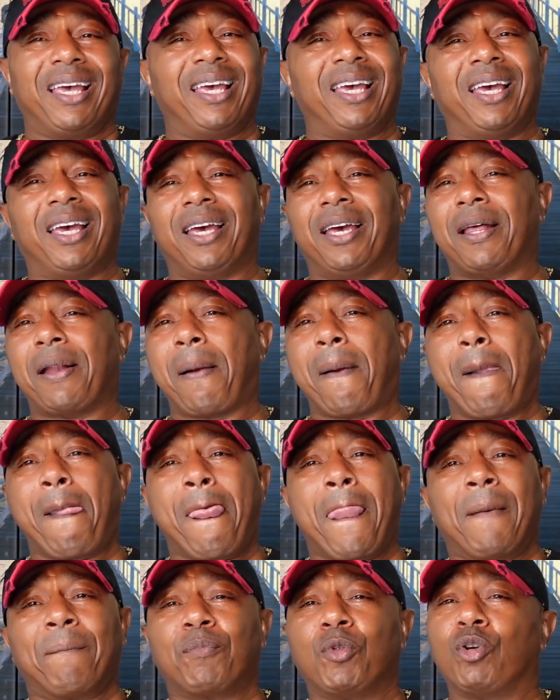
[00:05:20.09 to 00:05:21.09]
And
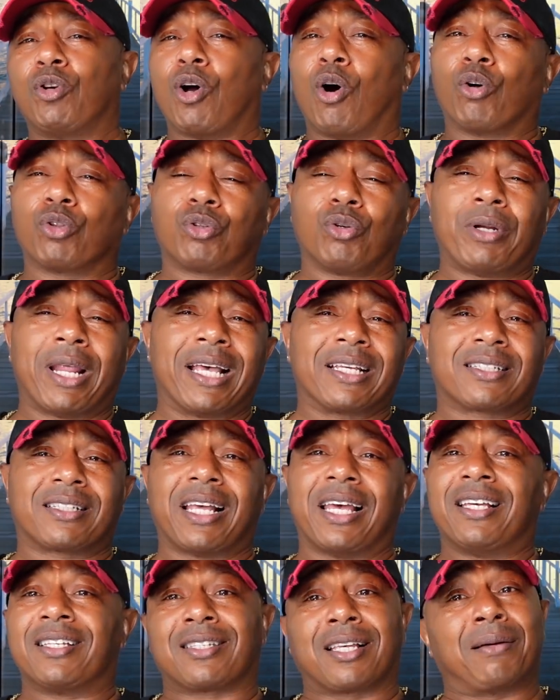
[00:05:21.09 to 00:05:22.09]
you go through that
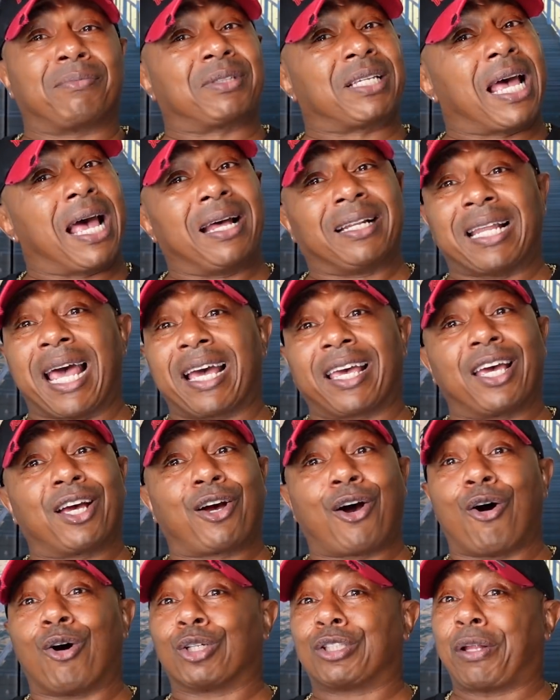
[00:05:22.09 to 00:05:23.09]
stage, sometimes that can
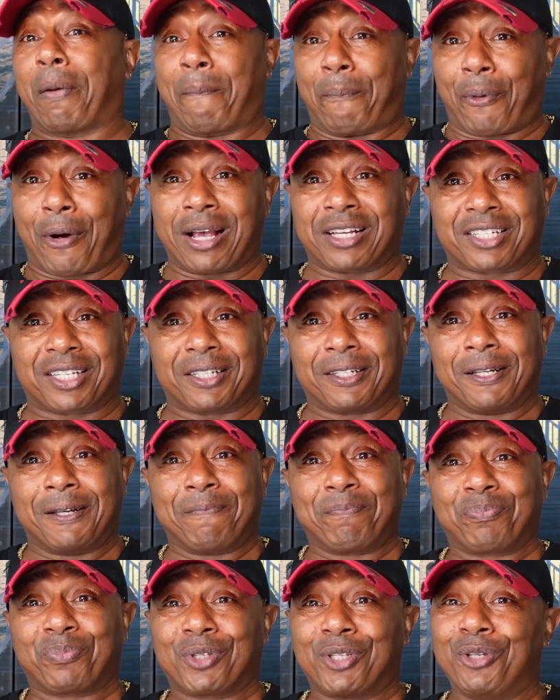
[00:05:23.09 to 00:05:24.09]
cause depression.
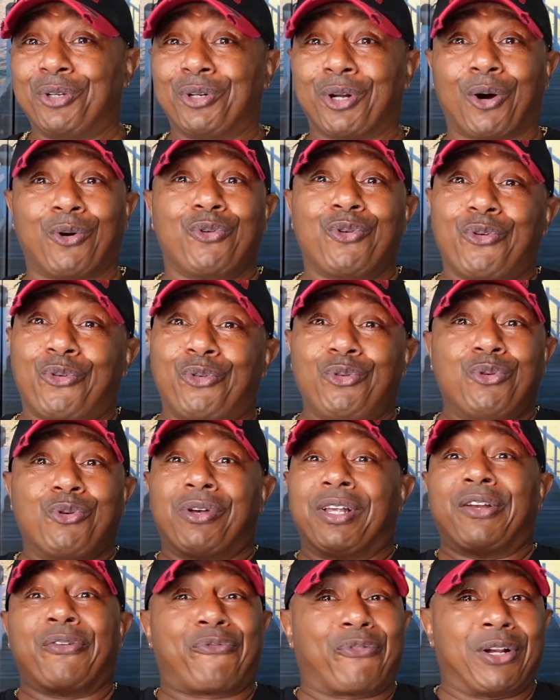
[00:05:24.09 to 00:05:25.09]
You know, you
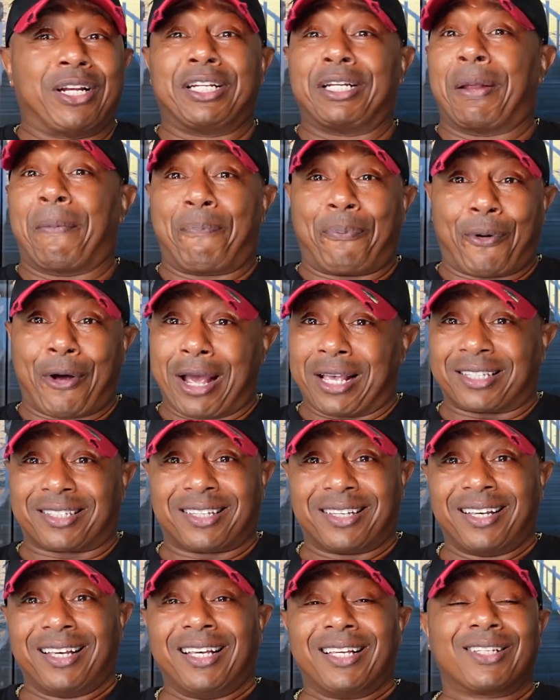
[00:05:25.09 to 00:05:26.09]
get to feeling
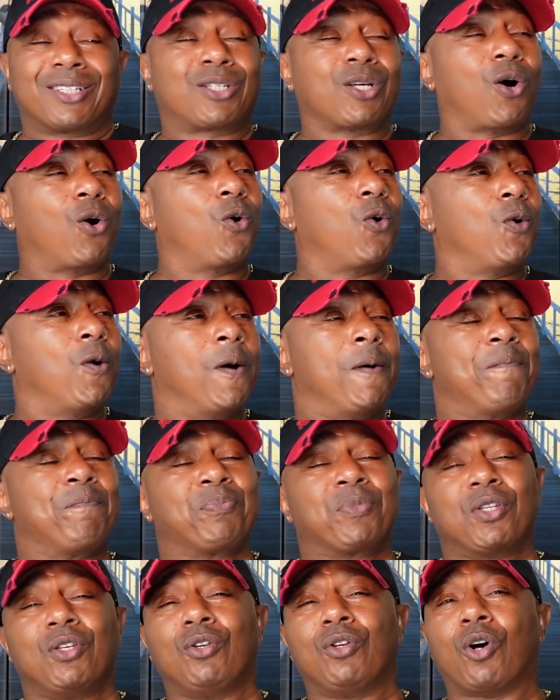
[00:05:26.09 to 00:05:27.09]
depressed. So,
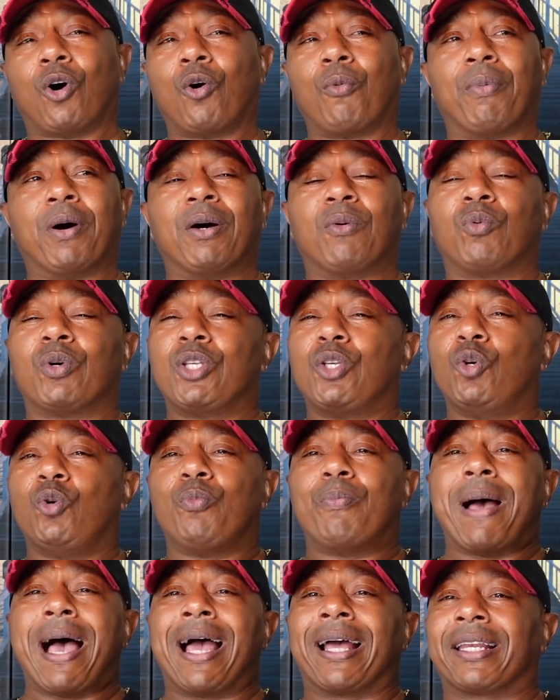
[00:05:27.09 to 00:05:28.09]
you know, but when
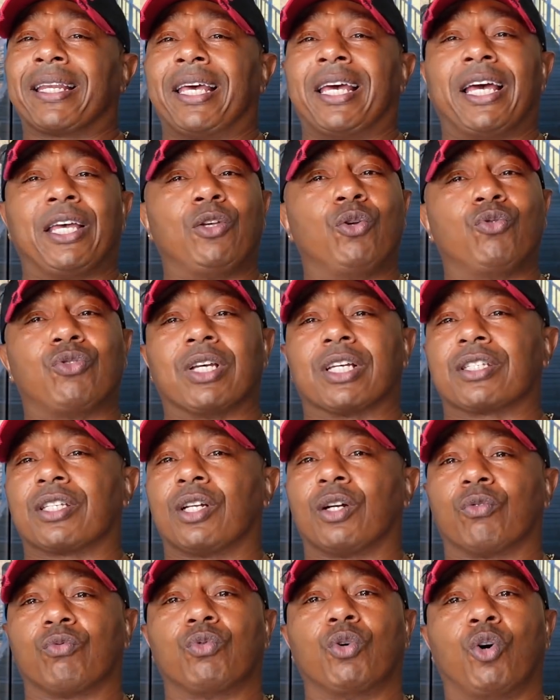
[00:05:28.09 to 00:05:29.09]
you back there and you just
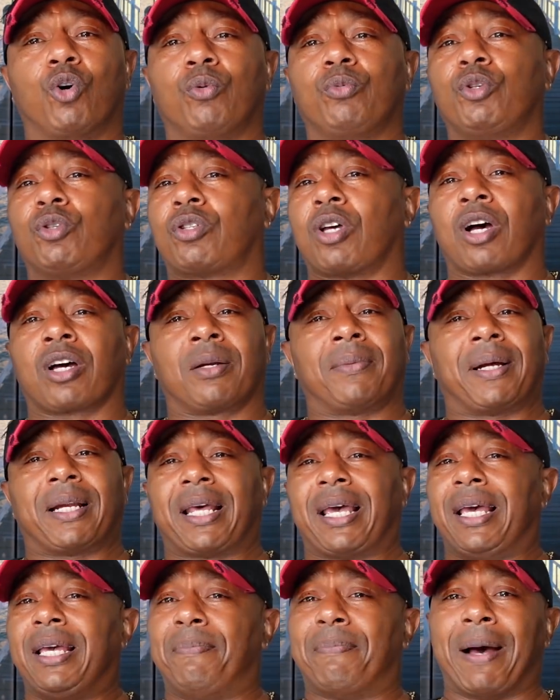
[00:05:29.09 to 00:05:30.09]
in a room, you talking about
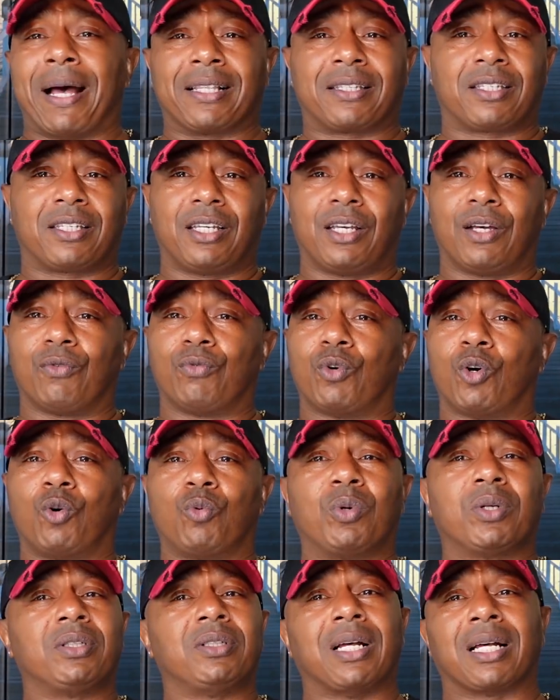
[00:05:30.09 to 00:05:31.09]
an 8 by 10
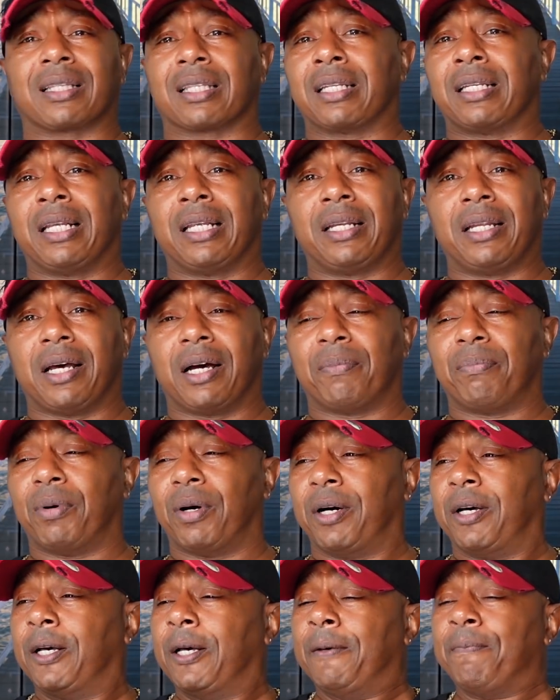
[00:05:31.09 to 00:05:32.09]
room with nothing in there
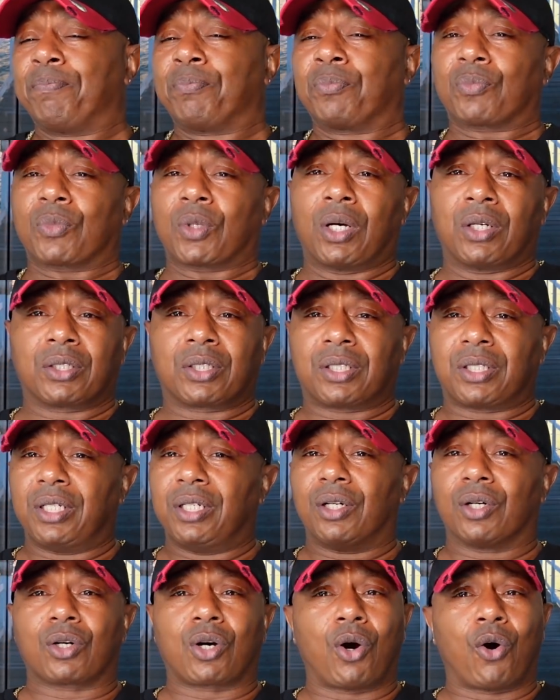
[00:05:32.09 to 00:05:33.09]
but a
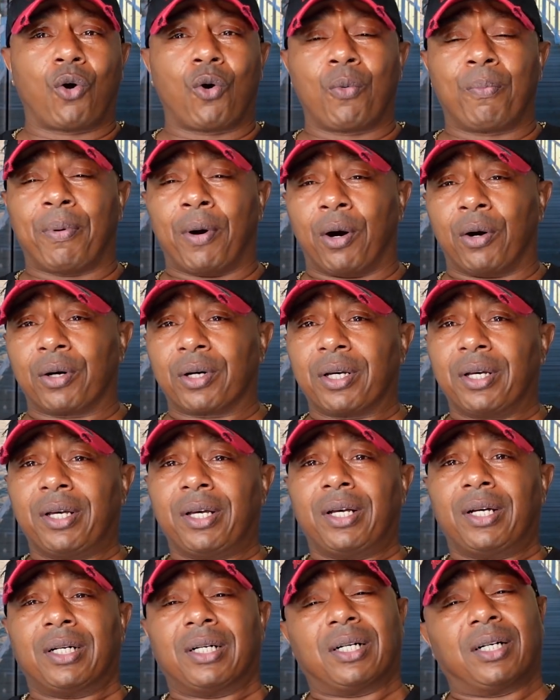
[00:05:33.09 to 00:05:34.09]
steel cold bunk,
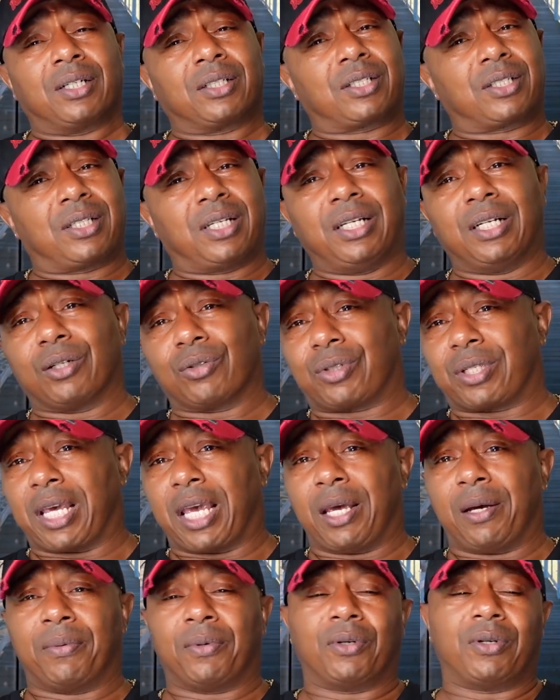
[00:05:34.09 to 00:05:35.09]
a steel
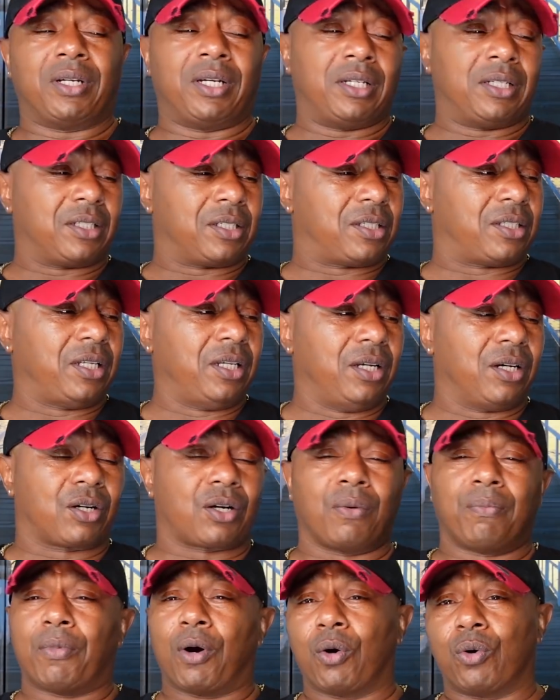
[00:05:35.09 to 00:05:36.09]
table, and a steel
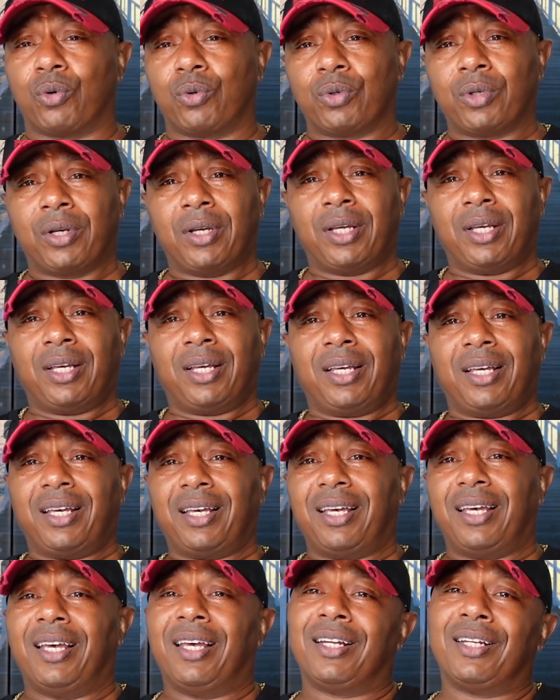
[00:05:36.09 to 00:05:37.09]
commode,
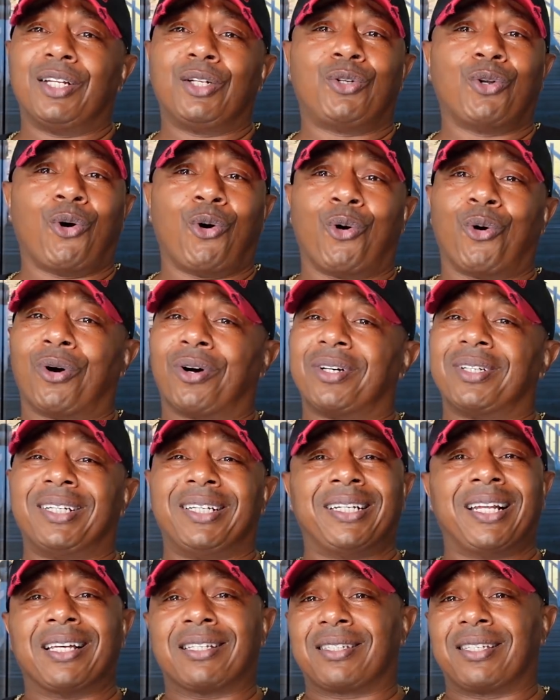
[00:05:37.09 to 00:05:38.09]
and the door,
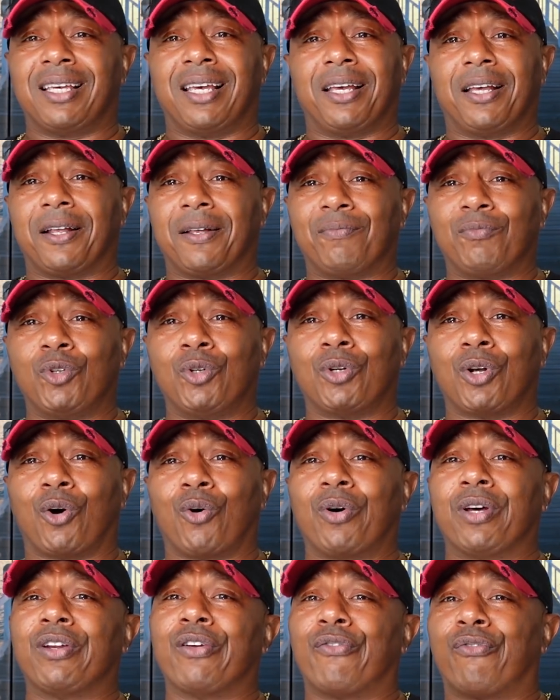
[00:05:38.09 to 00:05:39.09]
and that's it. You
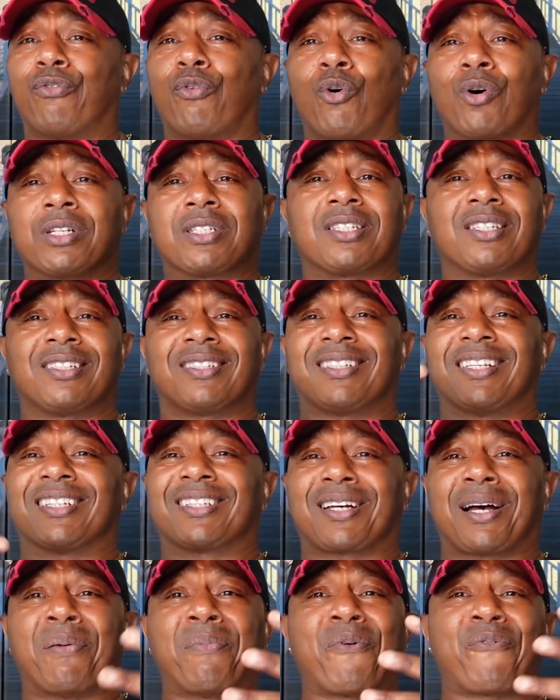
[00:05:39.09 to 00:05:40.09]
know, and the voices
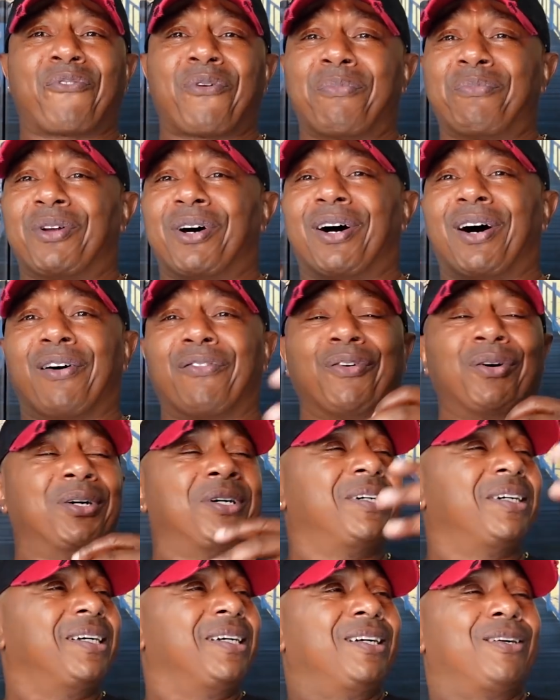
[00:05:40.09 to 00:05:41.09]
just coming from the
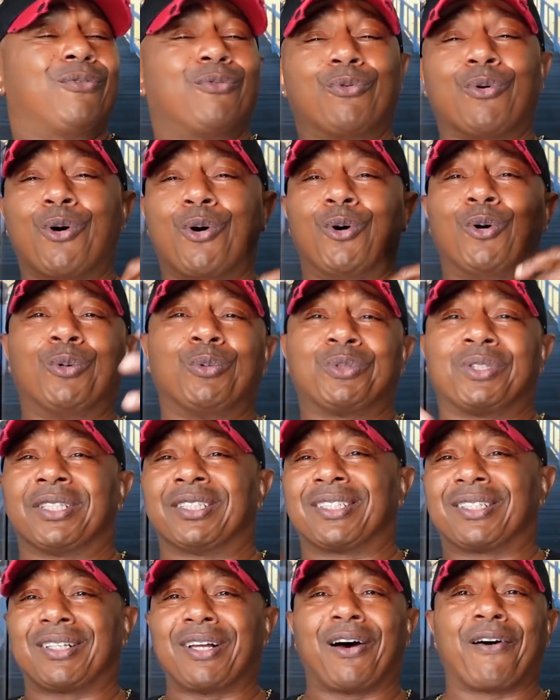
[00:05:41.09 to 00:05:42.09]
other rooms
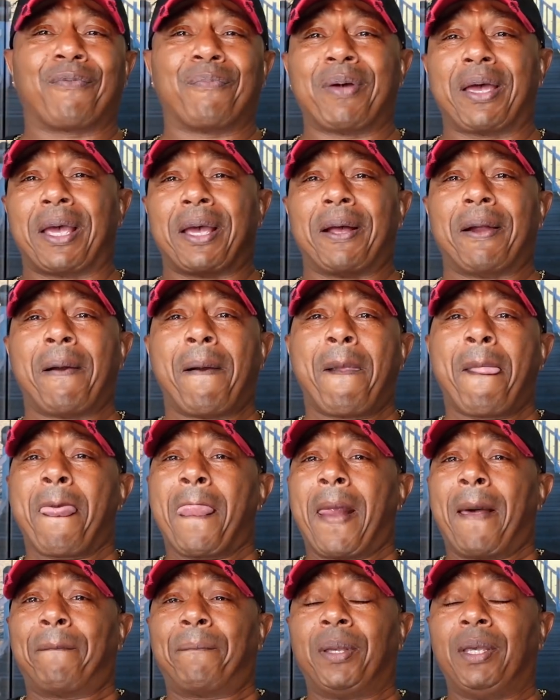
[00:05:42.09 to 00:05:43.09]
and stuff, man.
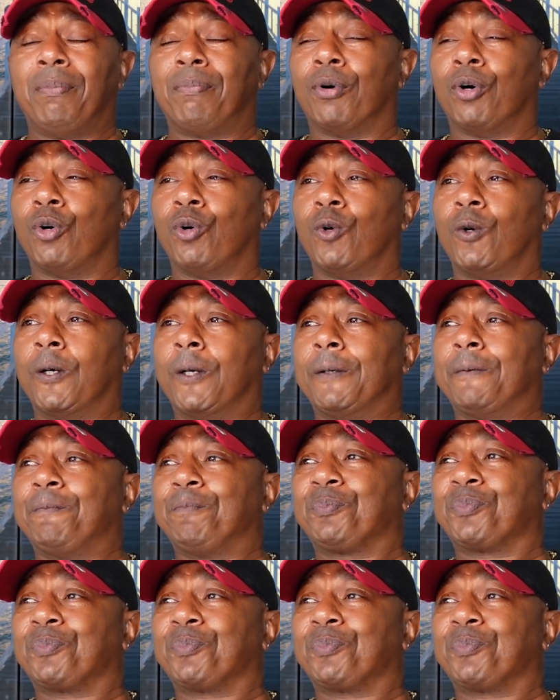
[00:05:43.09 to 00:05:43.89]
People,